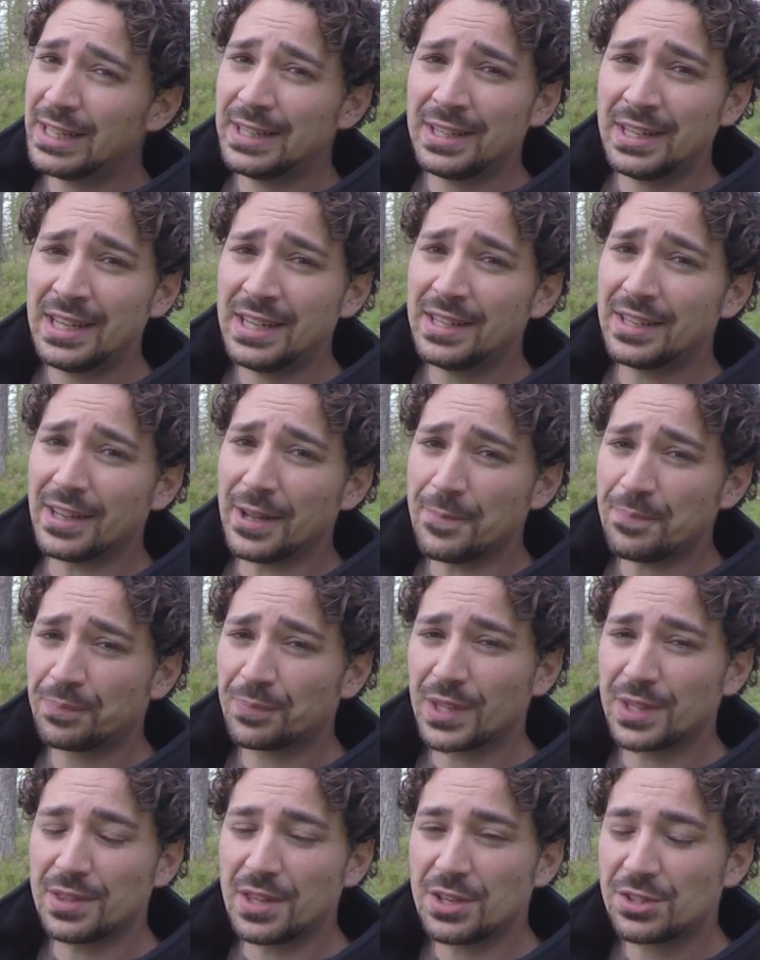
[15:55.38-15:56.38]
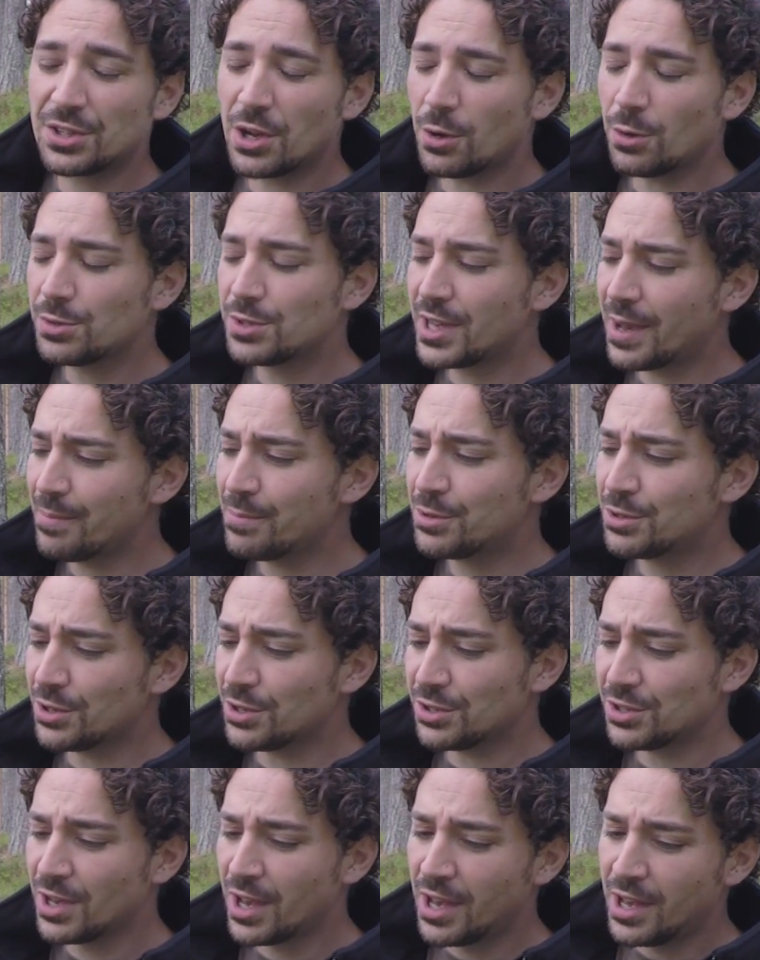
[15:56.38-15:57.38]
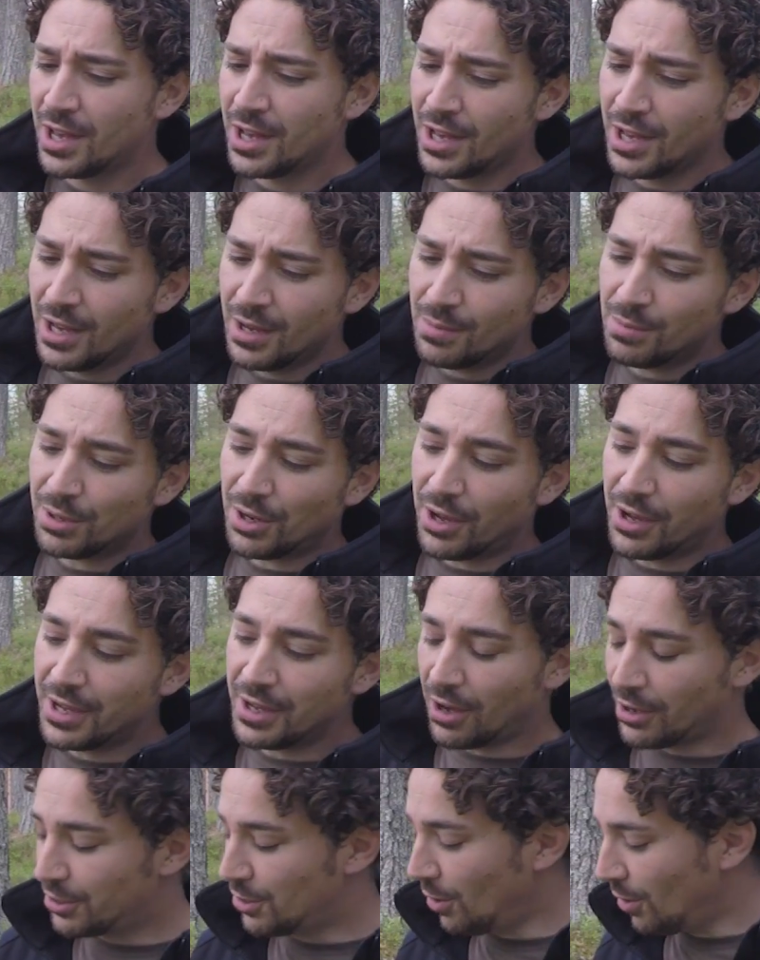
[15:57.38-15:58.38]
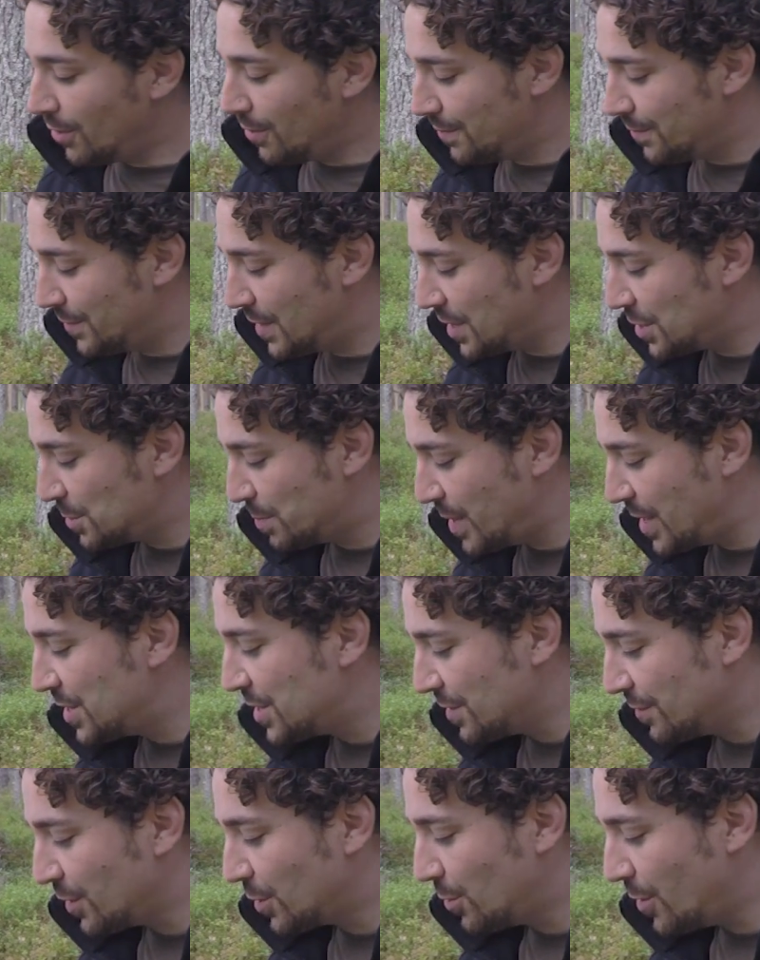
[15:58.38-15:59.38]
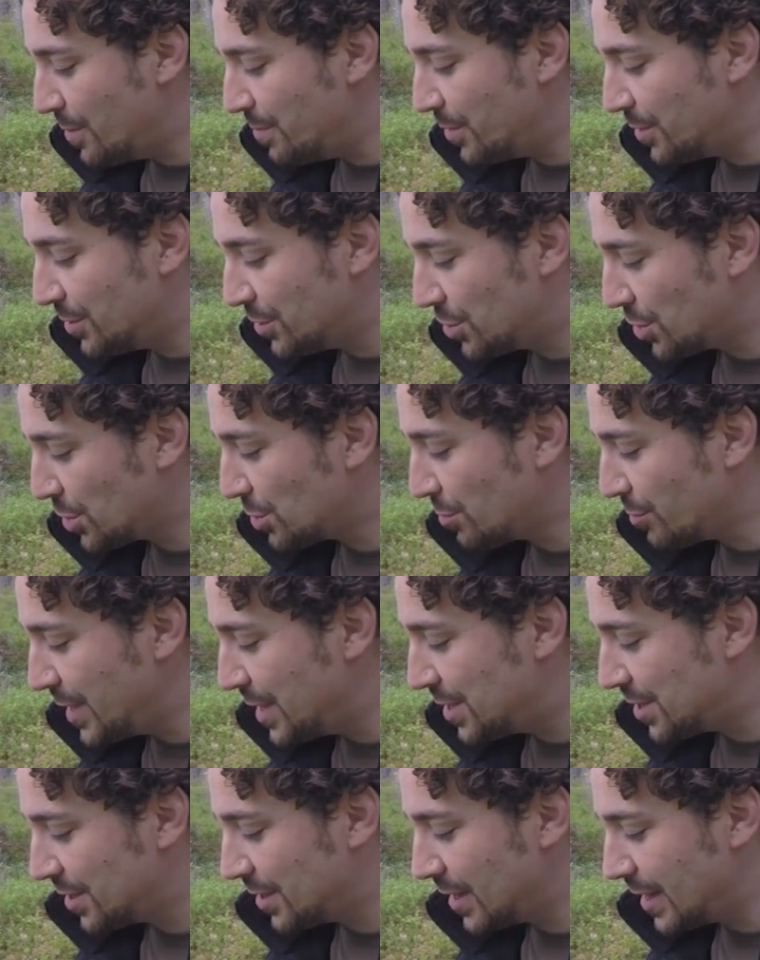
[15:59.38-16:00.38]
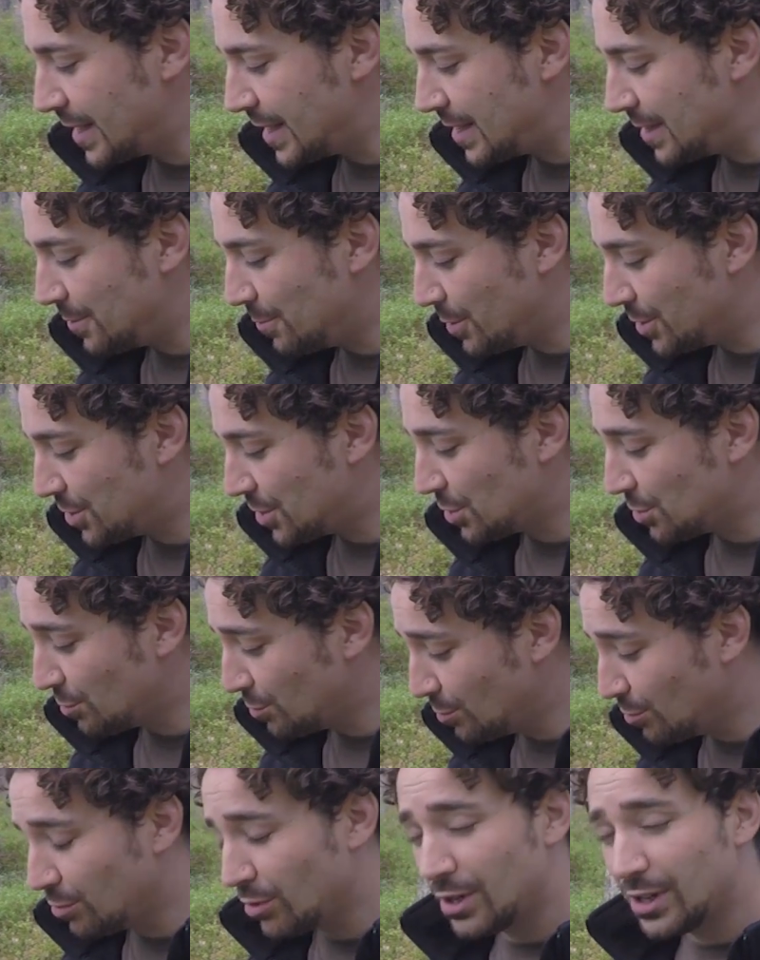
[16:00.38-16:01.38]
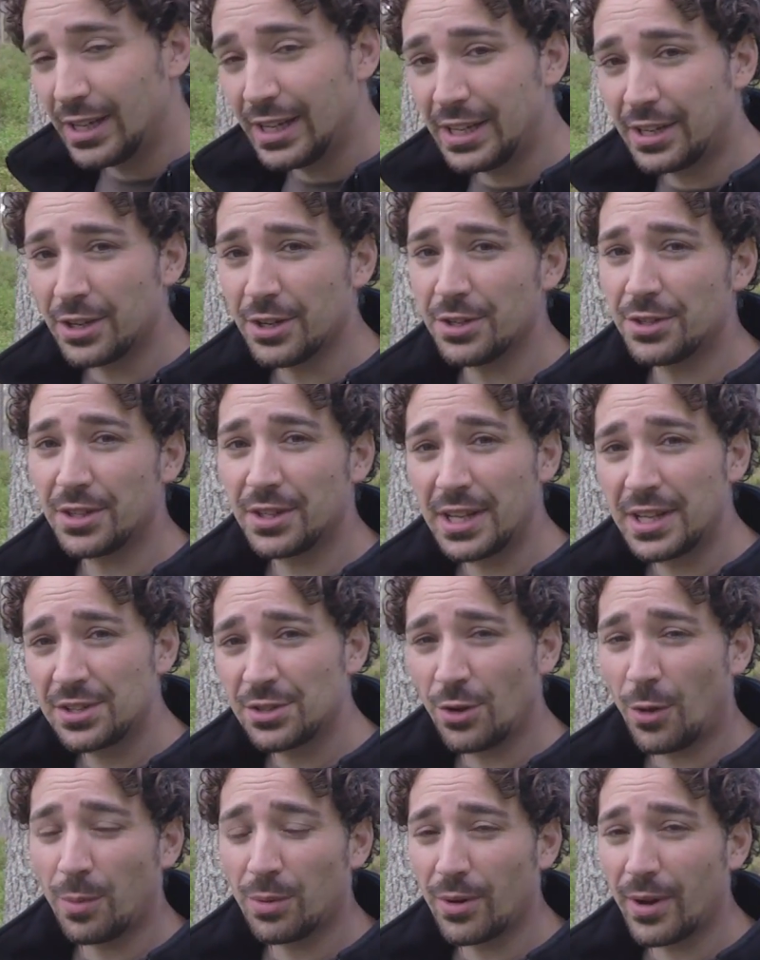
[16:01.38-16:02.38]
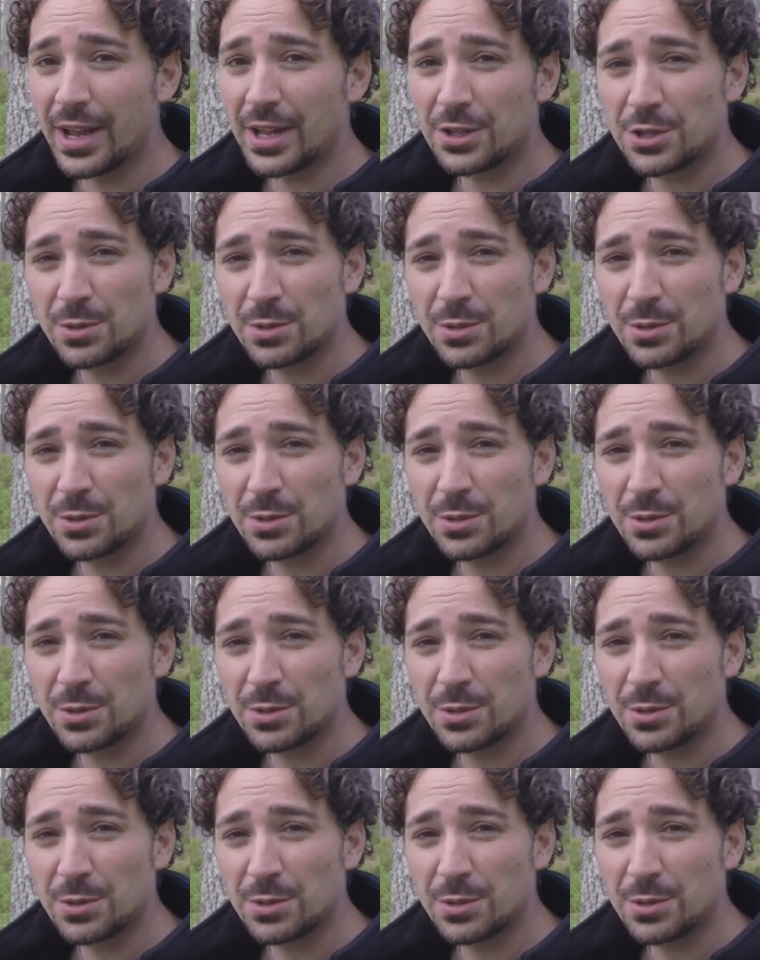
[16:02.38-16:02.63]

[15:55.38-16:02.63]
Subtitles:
need it in these cold temperatures. But I got this piece of equipment just recently, which is really good, and this operates